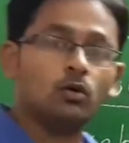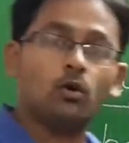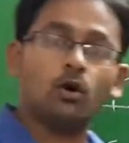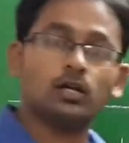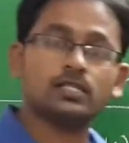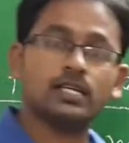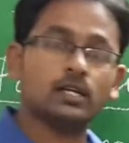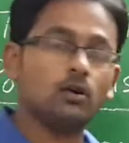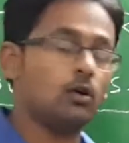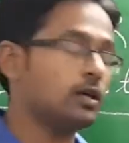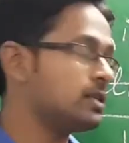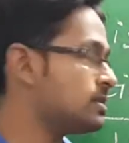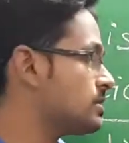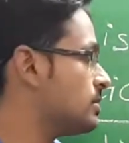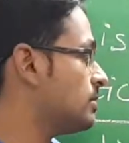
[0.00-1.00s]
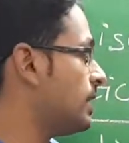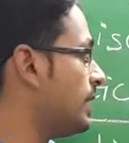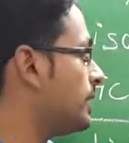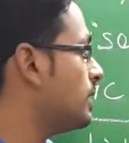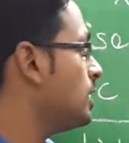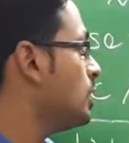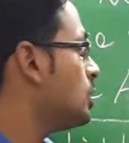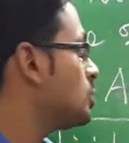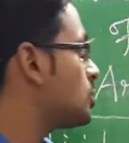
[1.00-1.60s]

gods and goddess, right?